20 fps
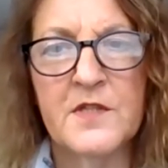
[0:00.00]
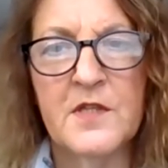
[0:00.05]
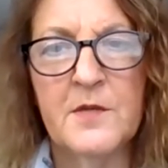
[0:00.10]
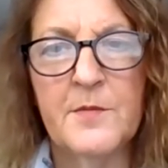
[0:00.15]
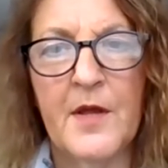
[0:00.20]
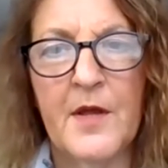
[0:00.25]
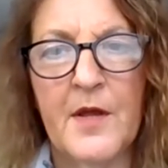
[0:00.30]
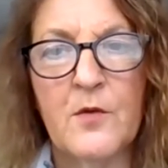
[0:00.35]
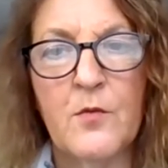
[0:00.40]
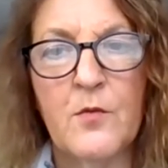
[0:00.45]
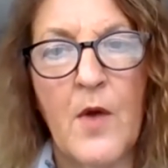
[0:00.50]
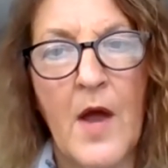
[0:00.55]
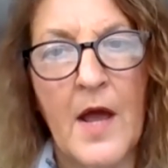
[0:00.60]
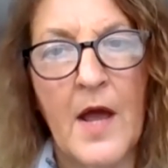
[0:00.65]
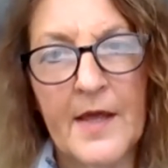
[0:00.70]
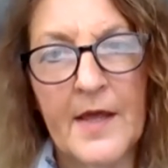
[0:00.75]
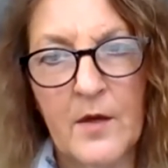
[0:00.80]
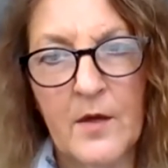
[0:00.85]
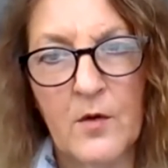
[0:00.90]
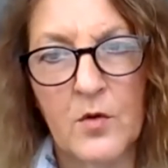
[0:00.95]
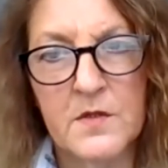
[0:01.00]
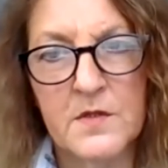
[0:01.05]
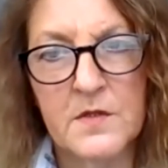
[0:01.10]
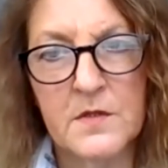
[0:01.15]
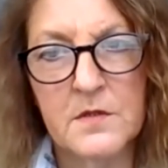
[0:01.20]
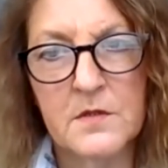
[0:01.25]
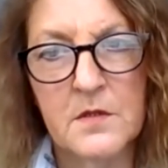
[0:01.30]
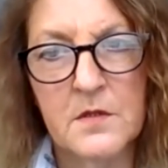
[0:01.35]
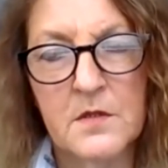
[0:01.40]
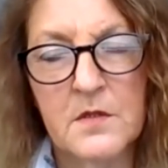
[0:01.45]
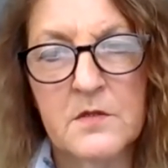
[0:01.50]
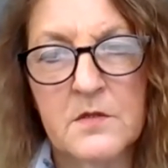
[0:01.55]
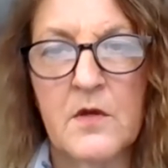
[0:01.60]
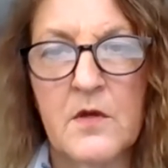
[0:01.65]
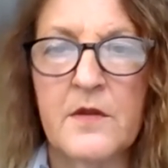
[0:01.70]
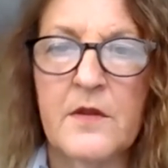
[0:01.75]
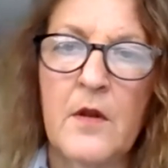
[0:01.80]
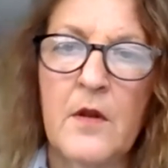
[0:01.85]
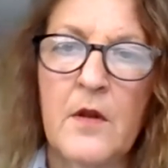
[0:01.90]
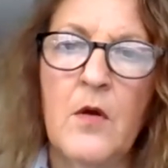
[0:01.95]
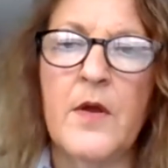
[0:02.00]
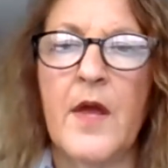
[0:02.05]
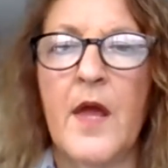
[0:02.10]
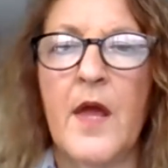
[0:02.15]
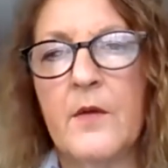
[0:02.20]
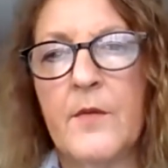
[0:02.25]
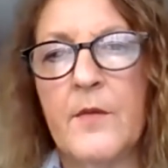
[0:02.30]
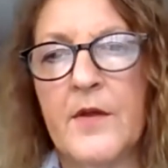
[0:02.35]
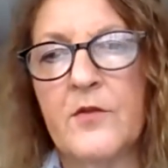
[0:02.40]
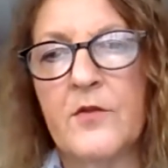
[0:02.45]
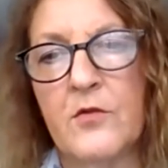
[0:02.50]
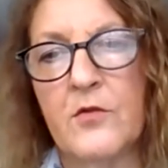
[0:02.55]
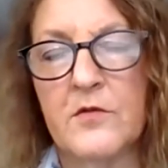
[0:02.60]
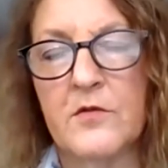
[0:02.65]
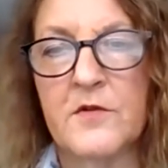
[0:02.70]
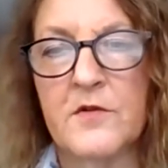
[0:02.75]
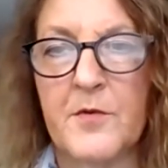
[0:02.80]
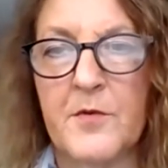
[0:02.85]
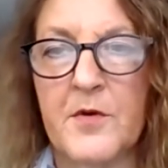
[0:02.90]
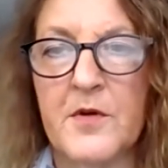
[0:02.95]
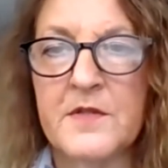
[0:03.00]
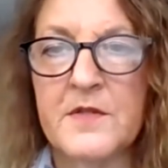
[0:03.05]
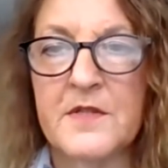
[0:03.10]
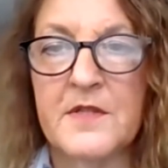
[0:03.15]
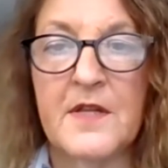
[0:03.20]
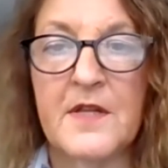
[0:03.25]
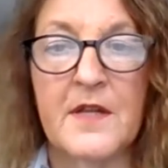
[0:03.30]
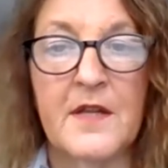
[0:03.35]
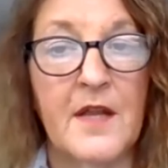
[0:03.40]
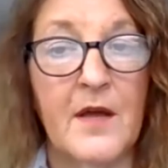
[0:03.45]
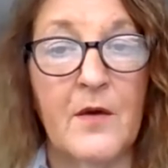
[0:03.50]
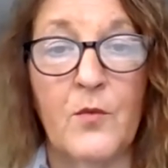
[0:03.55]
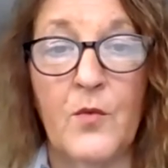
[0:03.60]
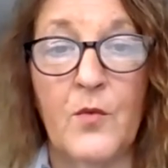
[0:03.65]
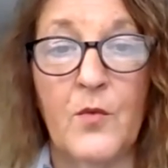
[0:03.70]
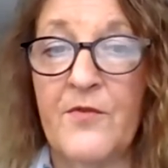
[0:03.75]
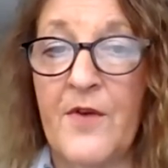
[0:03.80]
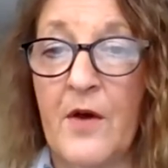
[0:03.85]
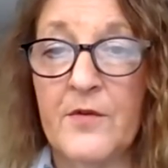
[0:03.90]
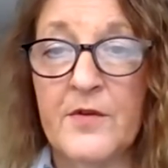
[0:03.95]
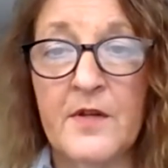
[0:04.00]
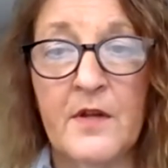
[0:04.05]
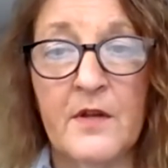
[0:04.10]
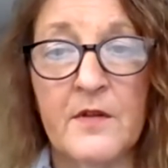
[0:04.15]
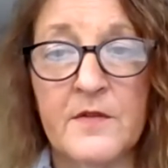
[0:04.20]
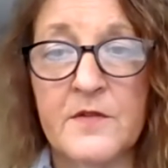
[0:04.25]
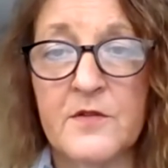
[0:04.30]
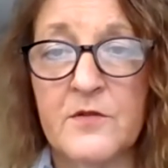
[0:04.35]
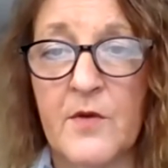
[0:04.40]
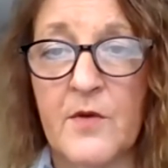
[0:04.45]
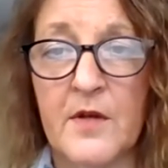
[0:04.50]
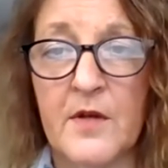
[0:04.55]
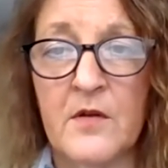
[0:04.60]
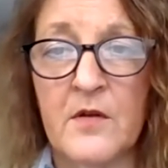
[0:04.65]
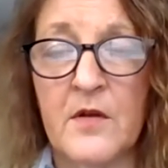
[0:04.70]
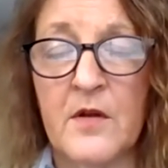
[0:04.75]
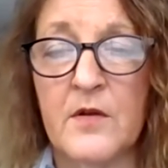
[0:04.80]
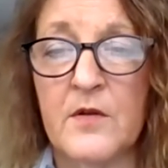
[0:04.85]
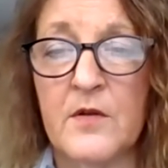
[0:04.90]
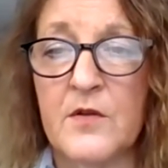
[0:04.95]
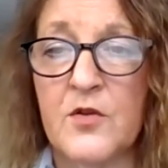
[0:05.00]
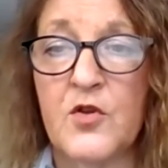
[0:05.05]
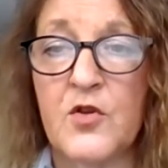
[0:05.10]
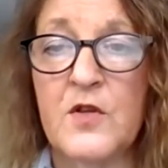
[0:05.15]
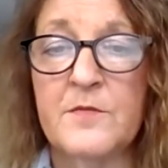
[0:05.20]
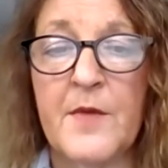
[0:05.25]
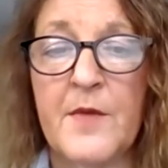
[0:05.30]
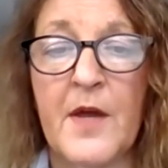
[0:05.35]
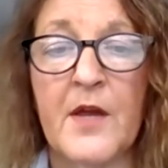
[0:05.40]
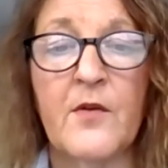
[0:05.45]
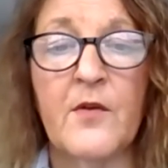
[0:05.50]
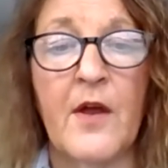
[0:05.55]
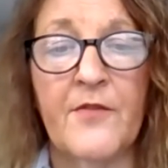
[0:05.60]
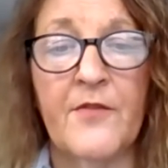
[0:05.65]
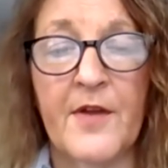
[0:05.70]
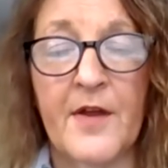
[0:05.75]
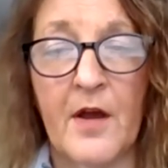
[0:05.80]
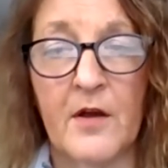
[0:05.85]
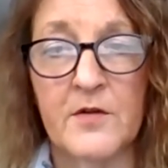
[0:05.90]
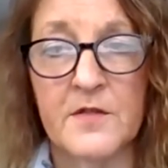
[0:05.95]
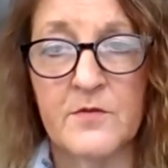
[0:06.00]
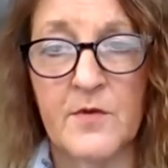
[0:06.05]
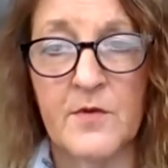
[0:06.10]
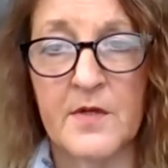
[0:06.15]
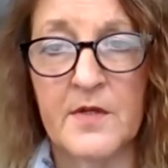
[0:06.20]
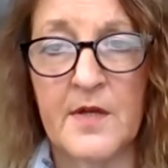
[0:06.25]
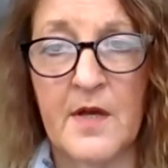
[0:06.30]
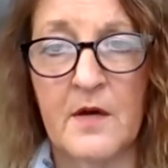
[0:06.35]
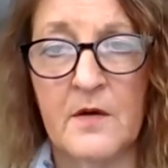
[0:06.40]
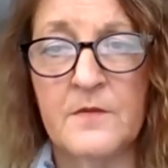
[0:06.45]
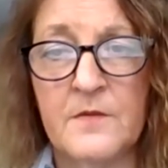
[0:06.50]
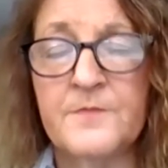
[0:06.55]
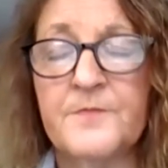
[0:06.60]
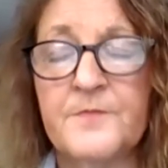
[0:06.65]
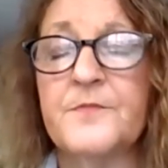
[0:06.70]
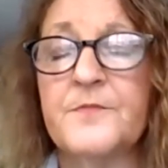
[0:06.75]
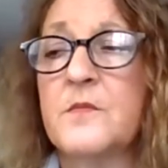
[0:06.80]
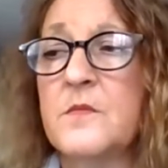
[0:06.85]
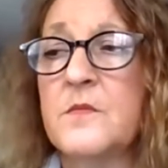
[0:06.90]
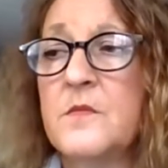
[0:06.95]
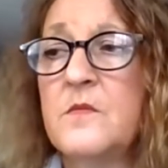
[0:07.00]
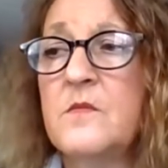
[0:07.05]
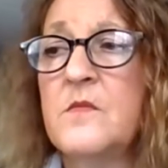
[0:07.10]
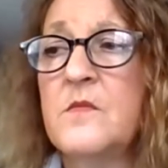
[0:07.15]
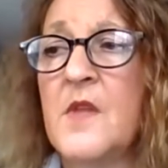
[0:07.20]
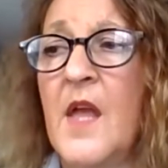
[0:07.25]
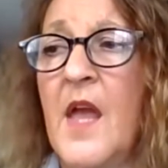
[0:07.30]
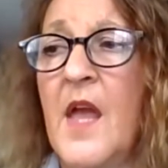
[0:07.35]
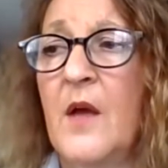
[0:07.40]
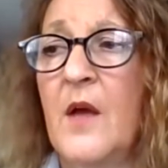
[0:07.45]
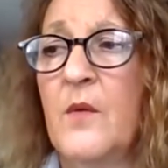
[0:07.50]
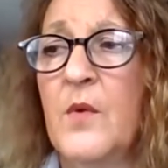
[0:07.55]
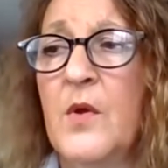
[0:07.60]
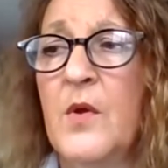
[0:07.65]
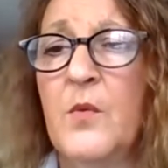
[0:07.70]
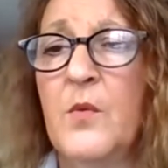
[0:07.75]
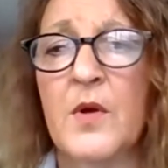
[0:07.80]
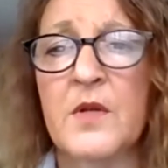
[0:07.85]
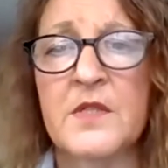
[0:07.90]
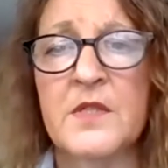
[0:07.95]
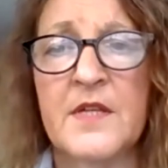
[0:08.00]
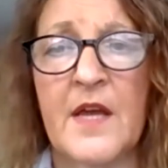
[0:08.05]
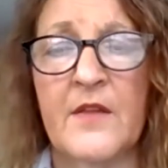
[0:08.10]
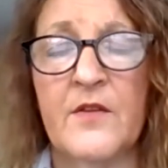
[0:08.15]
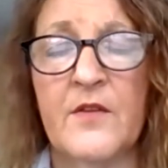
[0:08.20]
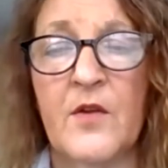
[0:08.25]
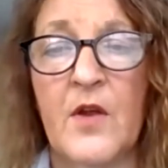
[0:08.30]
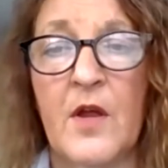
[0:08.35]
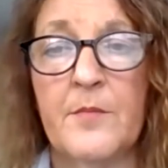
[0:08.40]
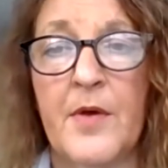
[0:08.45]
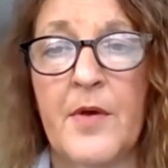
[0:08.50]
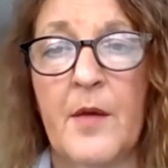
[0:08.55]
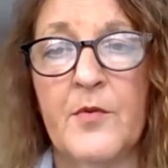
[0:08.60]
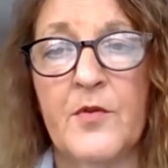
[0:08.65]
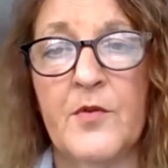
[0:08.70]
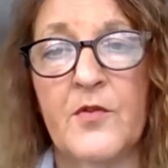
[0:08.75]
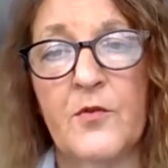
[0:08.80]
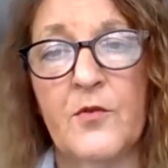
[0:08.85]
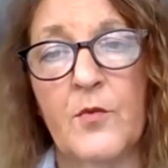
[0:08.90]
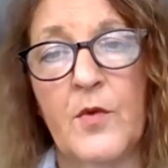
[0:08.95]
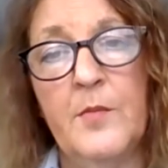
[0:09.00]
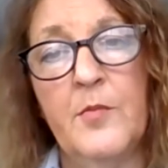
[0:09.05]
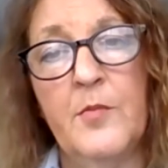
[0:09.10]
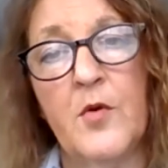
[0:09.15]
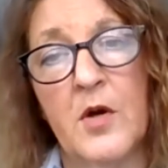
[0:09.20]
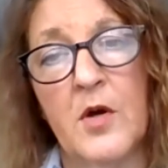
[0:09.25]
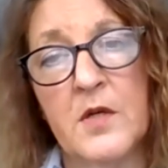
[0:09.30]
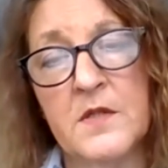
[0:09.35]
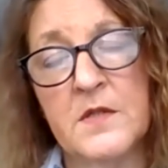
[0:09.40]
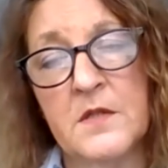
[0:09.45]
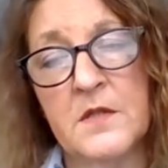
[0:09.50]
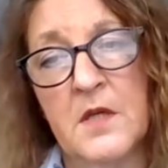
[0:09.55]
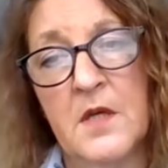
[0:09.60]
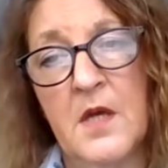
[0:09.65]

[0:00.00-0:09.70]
He made rocking horses. So I thought, okay, I can write children's books. And we found an illustrator. She's my graphic artist right now. And we worked together and published 3 books.